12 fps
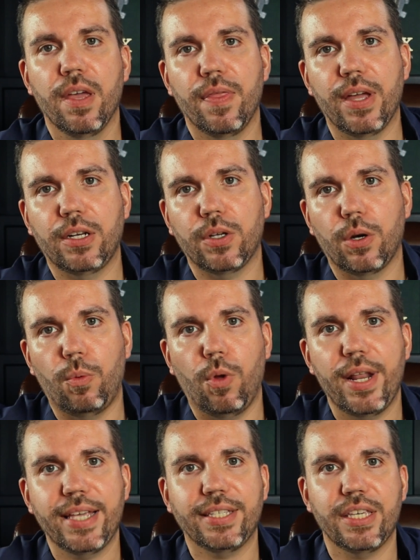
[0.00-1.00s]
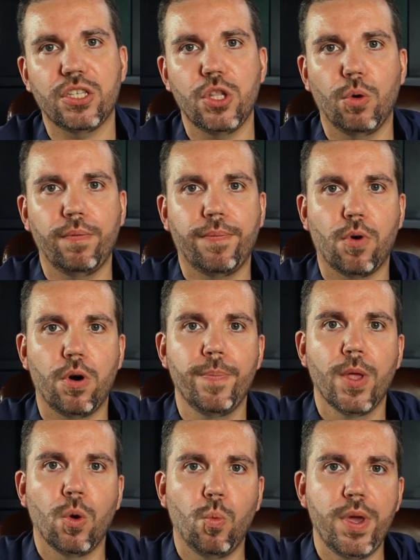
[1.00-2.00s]
that Rolex is known for
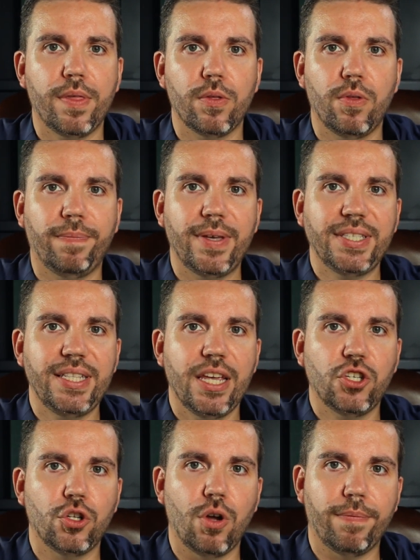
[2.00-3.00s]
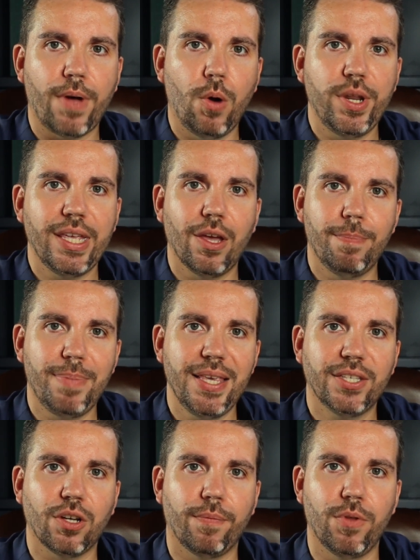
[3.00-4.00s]
with the fascination of owning a
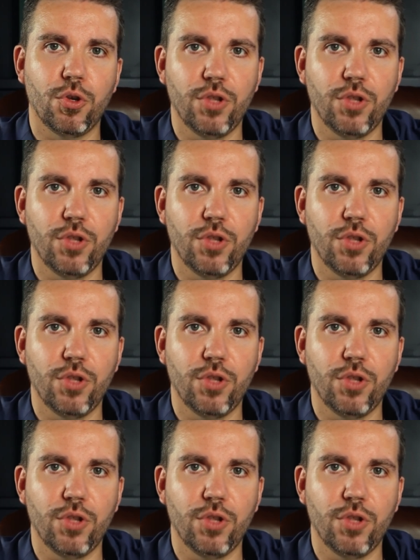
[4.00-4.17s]
piece of the